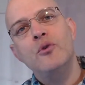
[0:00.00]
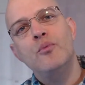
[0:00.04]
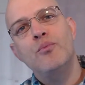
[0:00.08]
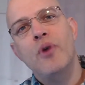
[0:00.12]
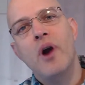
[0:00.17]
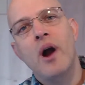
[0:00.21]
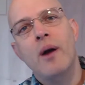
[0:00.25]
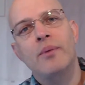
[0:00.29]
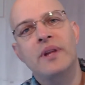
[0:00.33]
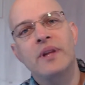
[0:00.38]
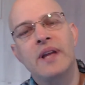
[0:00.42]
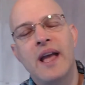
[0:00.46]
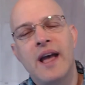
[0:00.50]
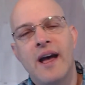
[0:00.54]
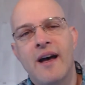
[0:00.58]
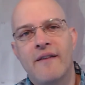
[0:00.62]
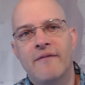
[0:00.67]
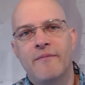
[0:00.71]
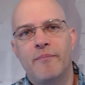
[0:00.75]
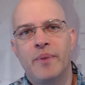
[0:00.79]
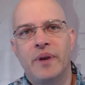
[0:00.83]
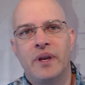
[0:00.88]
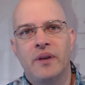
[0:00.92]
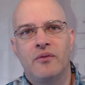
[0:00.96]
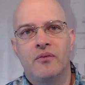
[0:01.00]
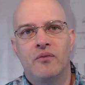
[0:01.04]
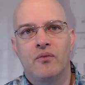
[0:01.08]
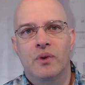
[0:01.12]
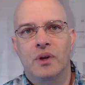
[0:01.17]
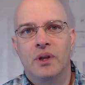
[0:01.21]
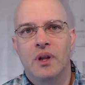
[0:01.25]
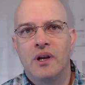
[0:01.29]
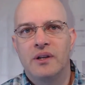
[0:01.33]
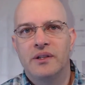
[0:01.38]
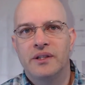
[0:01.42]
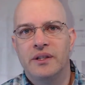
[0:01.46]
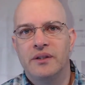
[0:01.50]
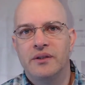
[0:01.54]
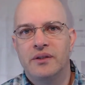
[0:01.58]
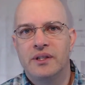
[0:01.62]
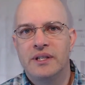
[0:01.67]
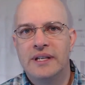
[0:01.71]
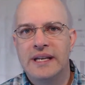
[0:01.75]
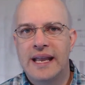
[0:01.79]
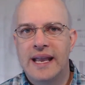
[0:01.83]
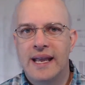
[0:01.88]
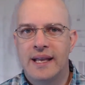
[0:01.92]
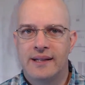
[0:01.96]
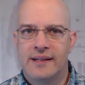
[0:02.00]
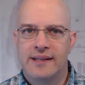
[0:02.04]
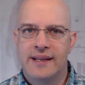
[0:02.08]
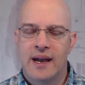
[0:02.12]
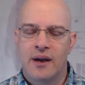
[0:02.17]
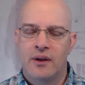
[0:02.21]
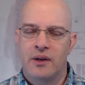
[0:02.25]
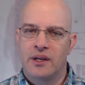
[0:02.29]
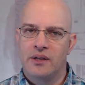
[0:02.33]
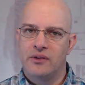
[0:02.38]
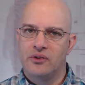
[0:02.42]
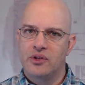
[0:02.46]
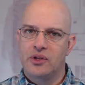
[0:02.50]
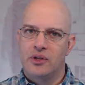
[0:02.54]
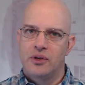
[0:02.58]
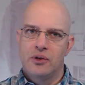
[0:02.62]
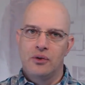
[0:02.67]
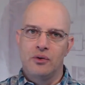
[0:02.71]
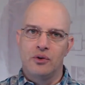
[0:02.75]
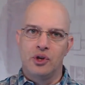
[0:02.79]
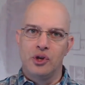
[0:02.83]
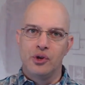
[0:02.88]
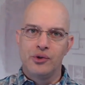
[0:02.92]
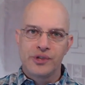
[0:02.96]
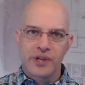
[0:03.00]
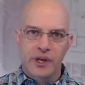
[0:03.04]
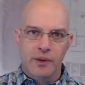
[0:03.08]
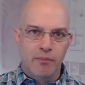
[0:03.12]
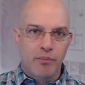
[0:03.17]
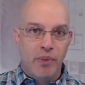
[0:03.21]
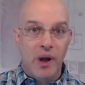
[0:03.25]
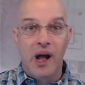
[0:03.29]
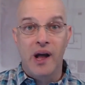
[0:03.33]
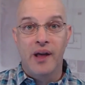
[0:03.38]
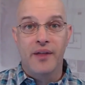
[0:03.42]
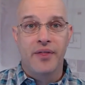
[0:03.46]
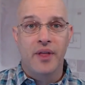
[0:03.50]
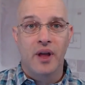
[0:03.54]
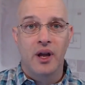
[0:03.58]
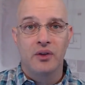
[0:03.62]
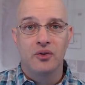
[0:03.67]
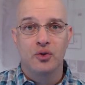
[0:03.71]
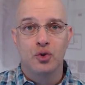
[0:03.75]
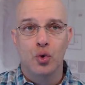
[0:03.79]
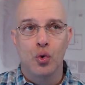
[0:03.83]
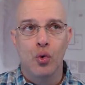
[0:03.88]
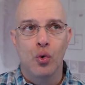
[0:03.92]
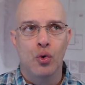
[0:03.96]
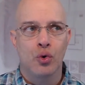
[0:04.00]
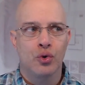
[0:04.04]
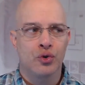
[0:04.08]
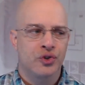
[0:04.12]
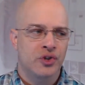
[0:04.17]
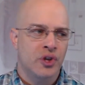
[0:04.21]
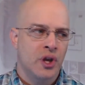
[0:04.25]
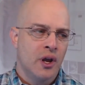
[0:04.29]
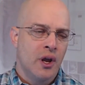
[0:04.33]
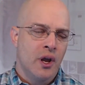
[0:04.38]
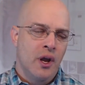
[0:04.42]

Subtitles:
probably have been reluctant to get down into using Python tools